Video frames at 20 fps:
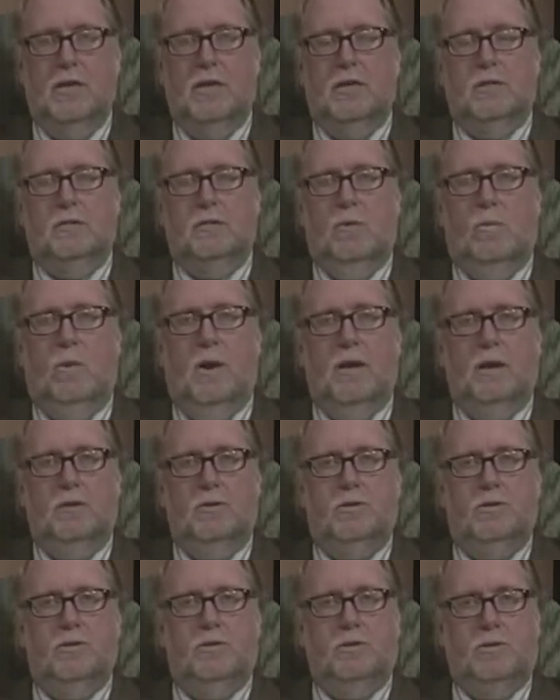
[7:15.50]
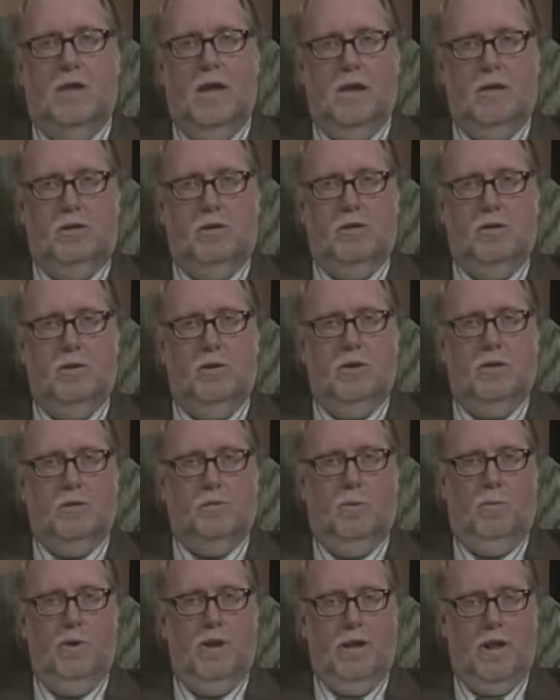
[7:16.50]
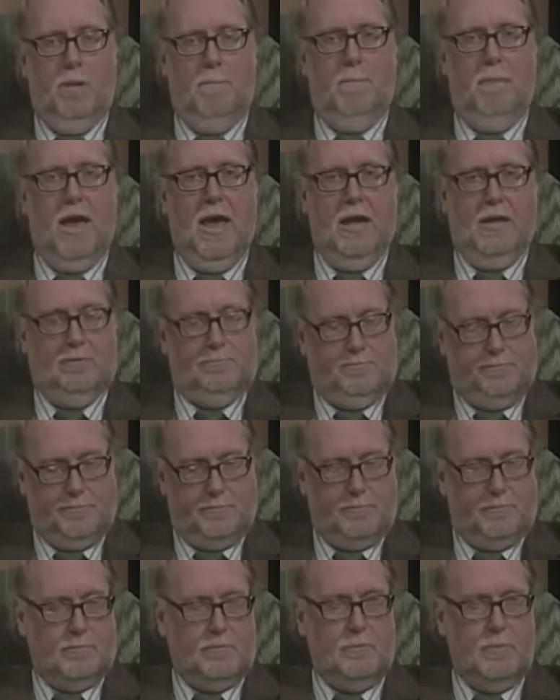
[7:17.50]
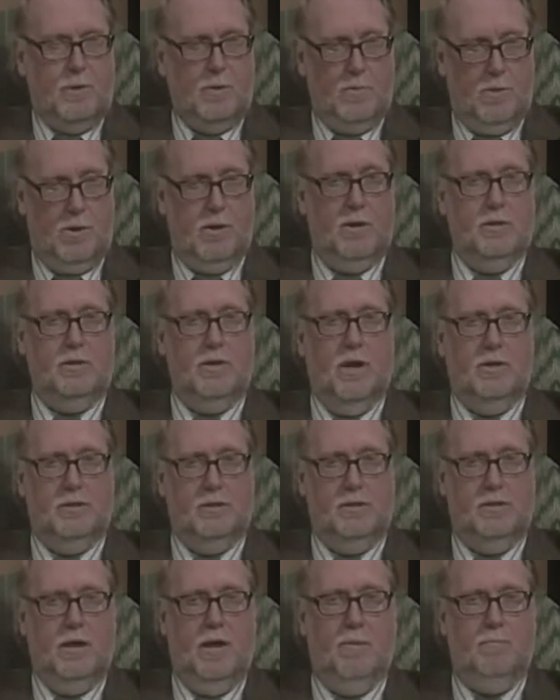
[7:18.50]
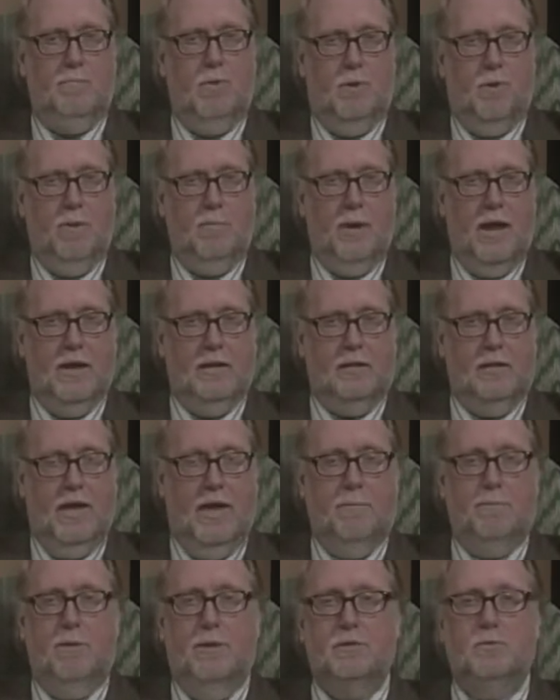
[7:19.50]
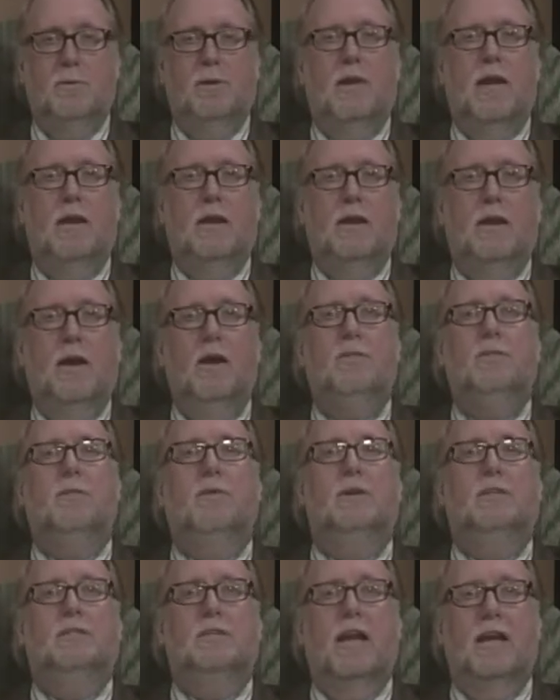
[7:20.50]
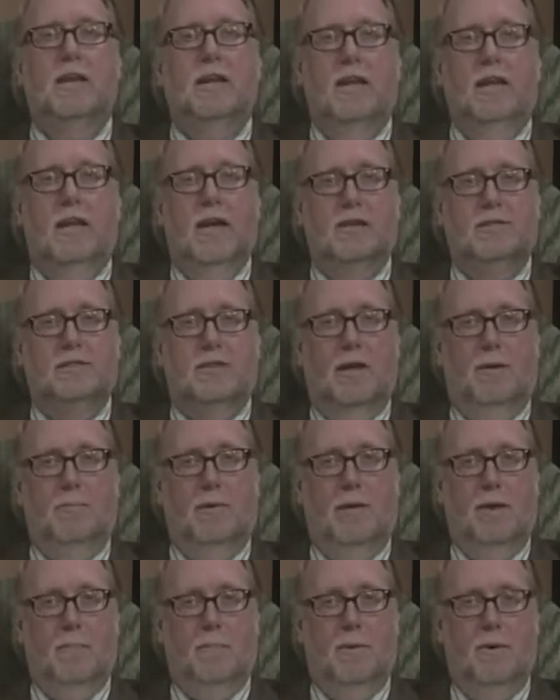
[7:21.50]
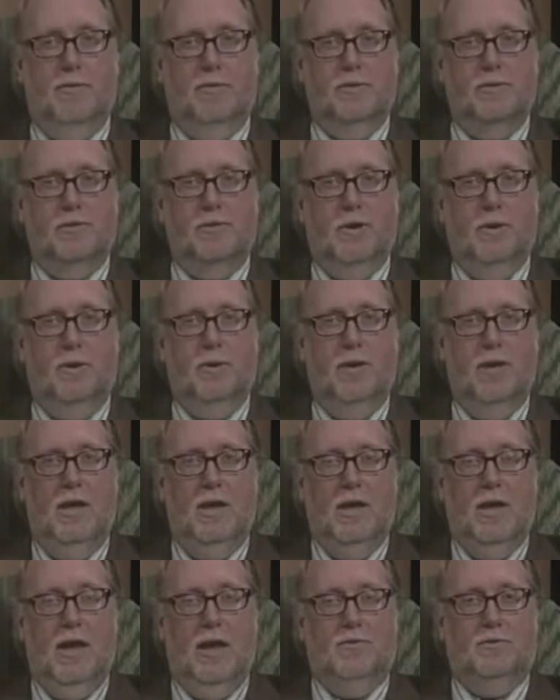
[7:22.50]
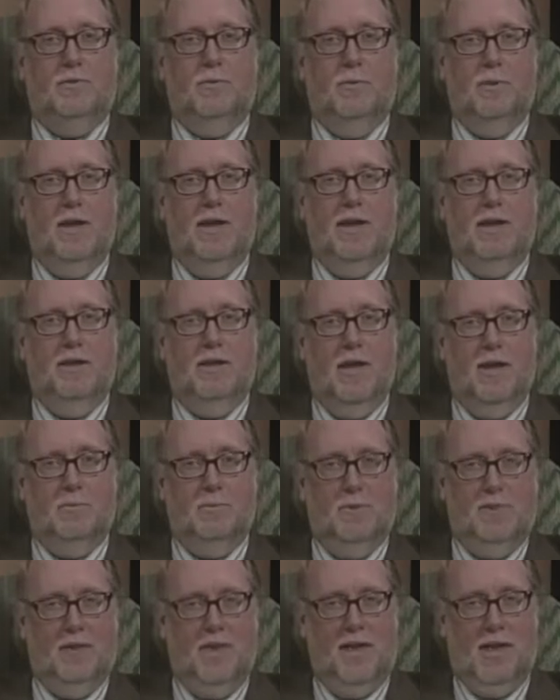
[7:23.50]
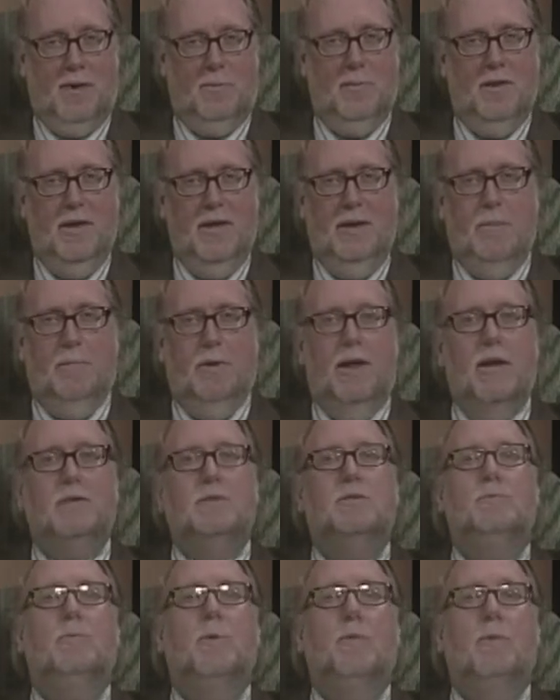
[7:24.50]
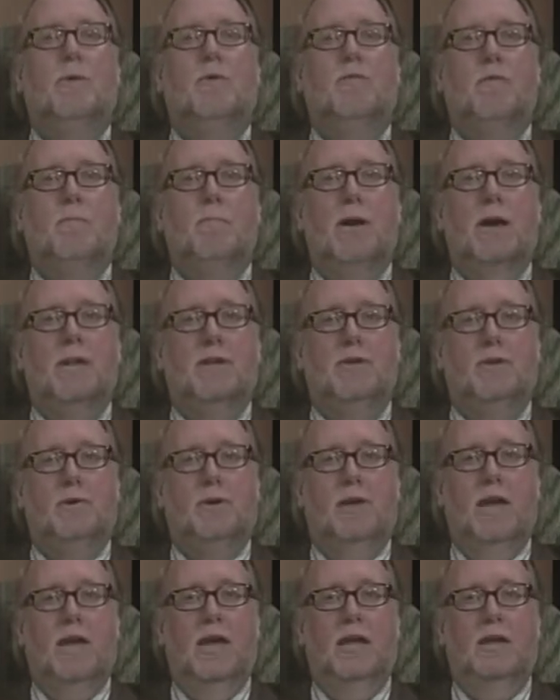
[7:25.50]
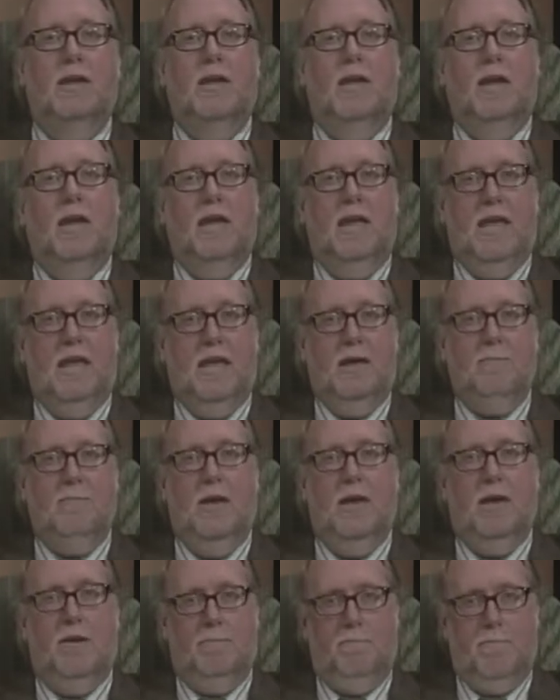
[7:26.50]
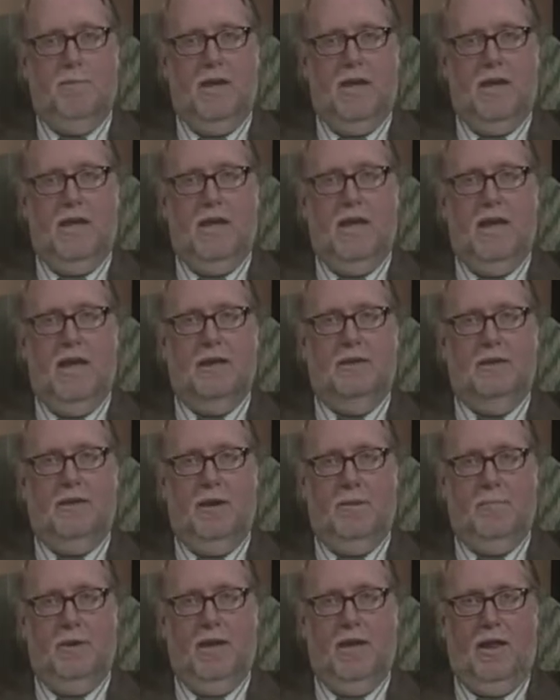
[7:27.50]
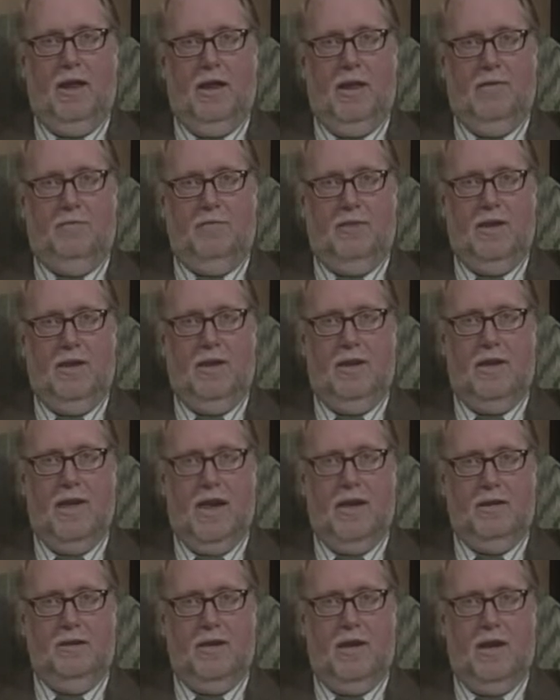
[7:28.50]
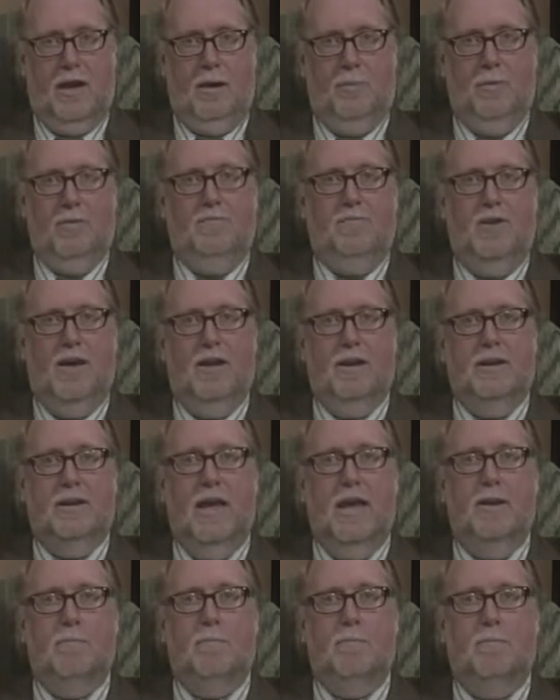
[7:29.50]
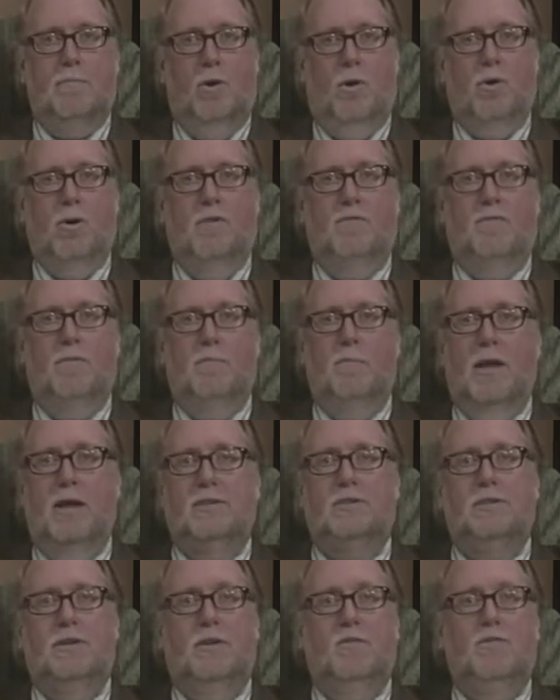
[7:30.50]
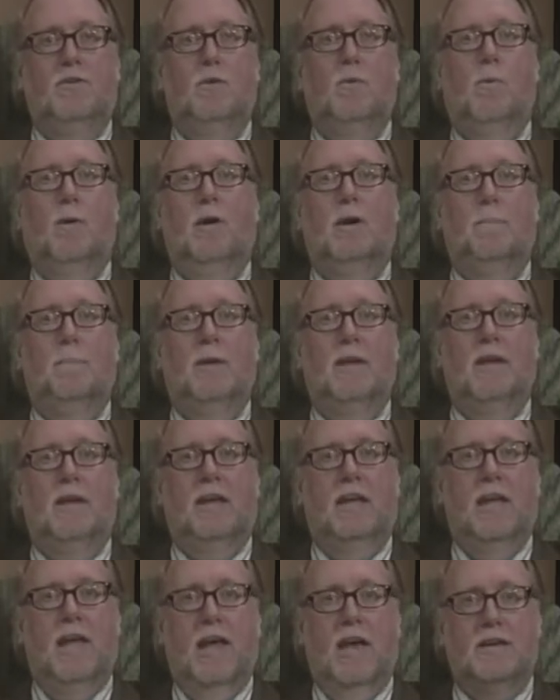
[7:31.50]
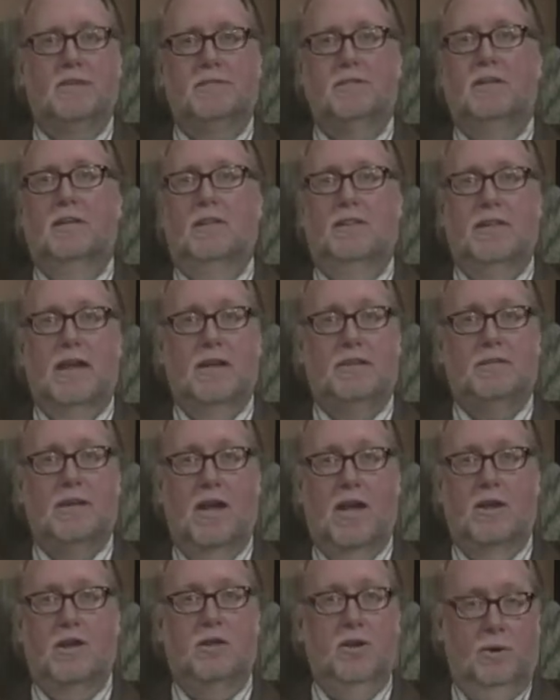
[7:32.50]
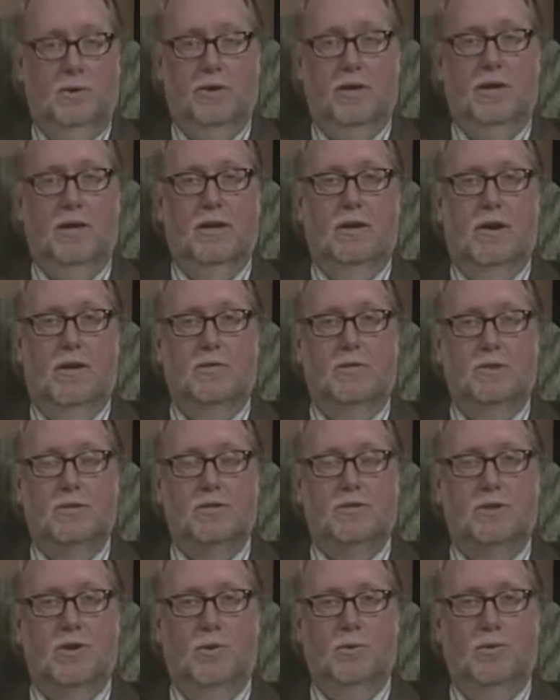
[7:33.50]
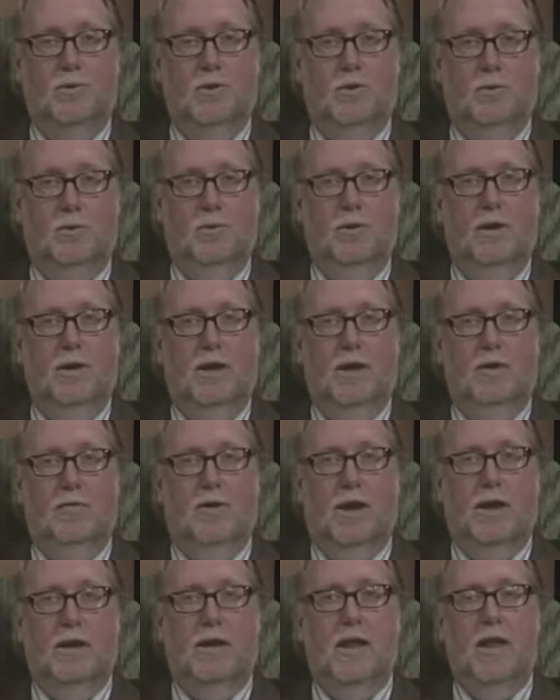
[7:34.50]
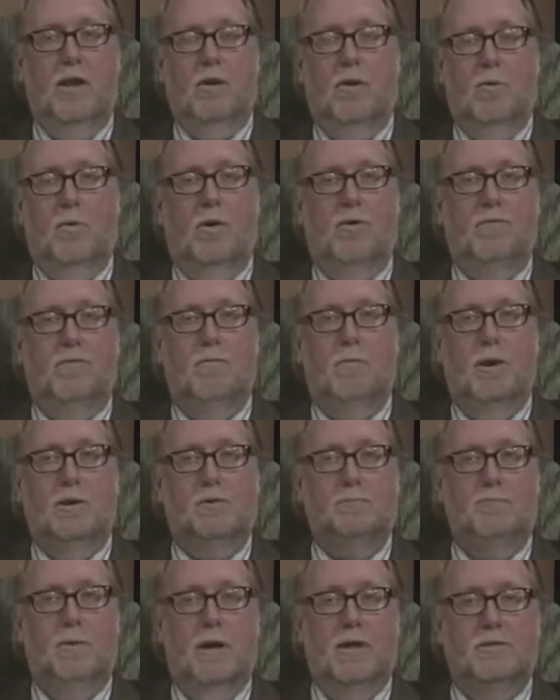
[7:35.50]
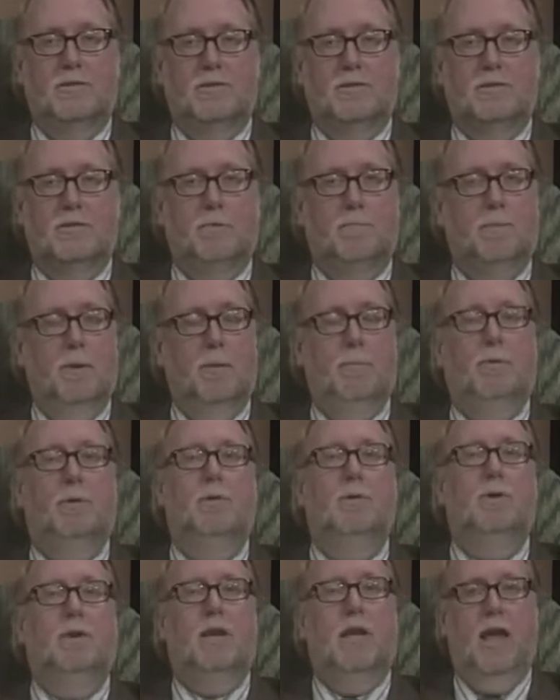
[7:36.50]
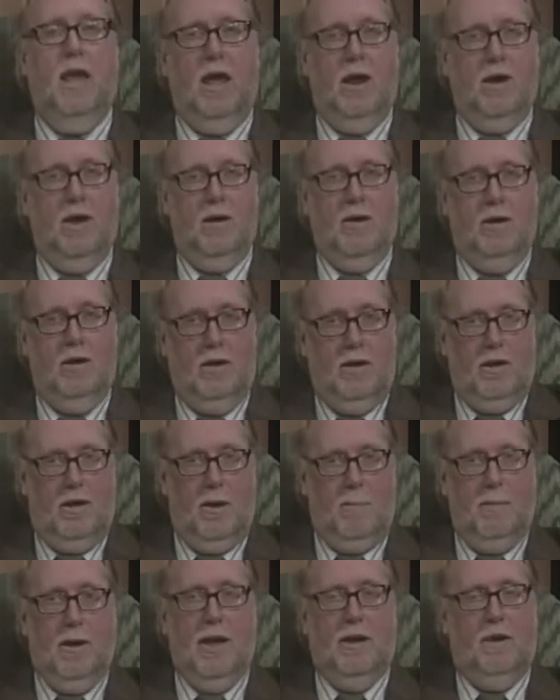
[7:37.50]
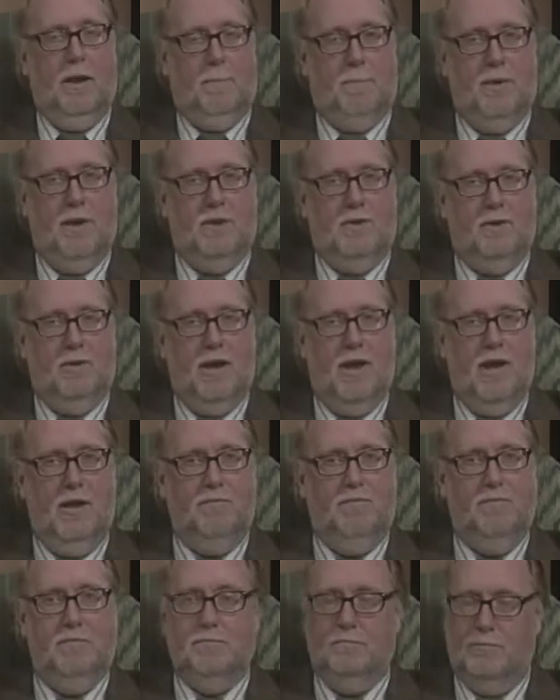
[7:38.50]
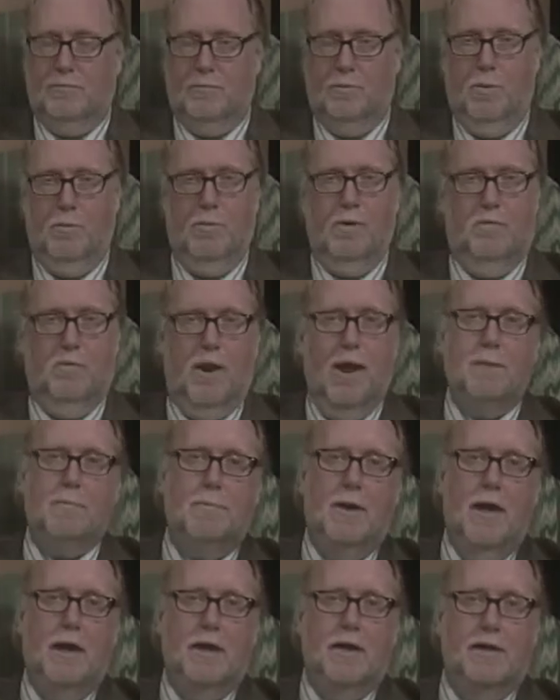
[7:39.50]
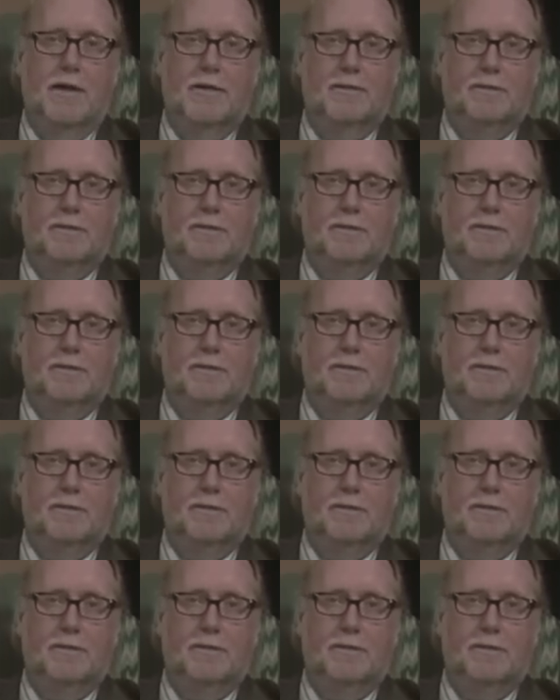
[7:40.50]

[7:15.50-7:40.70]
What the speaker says: So why don't you stay tuned, because when we come back, we're going to talk to Tim more about that. Plus, we got other exciting guests coming up on the show after we get done with him. Plus, we want to remind you again, email me at WLFT.com and find out more information. If you want to be a guest, that's how you can get on this show too. Right now, a word from our sponsors, the people who care about a better life. We'll be right back.